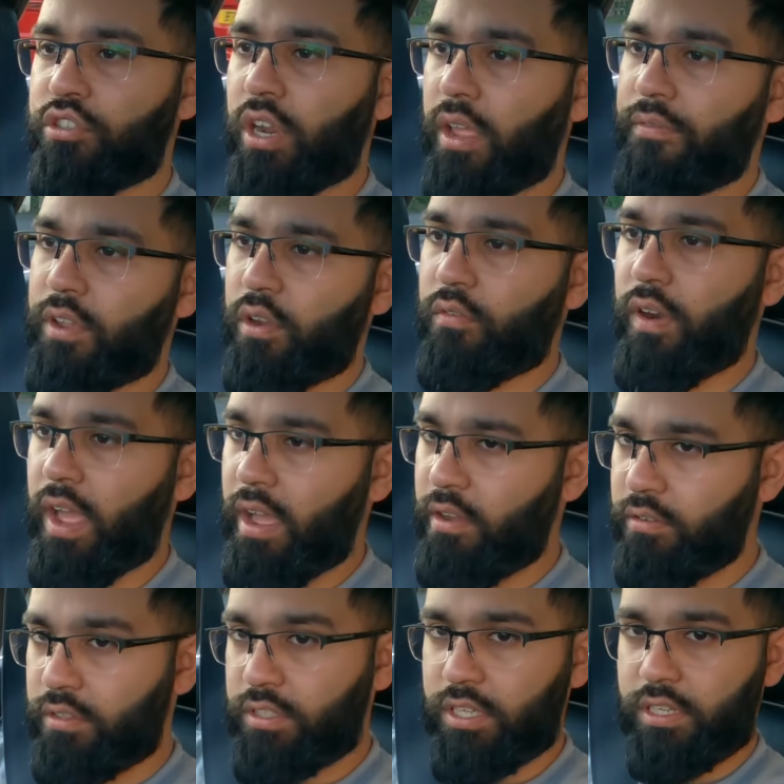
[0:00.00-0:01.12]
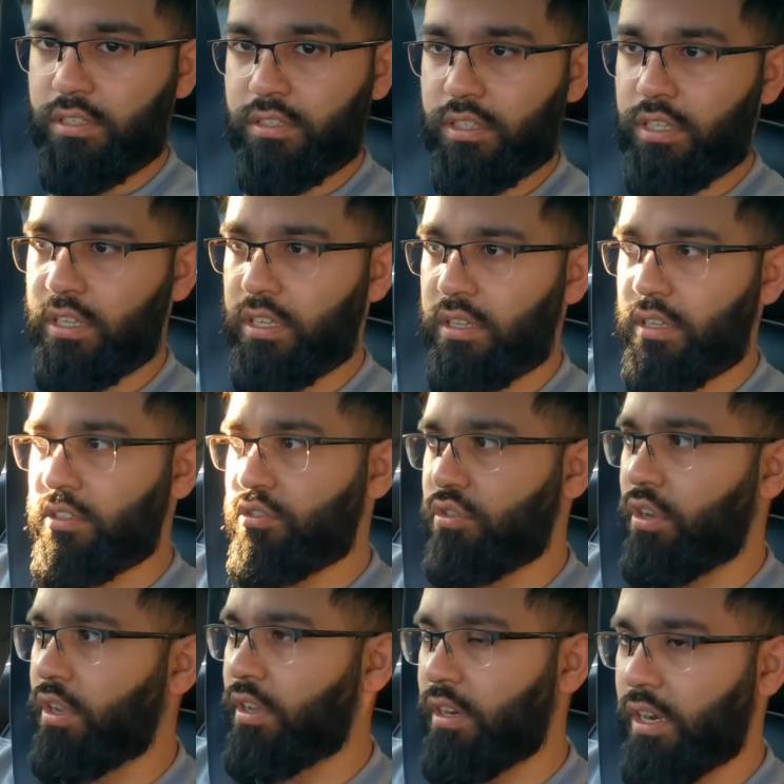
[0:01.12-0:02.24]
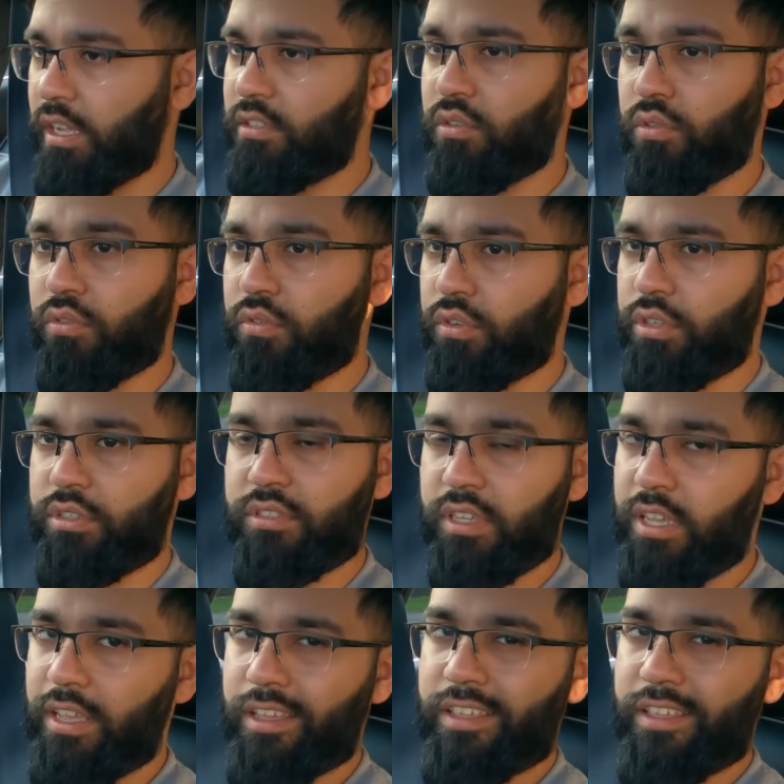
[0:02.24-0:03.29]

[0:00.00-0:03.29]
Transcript: driving around and enjoying a nice little cruise,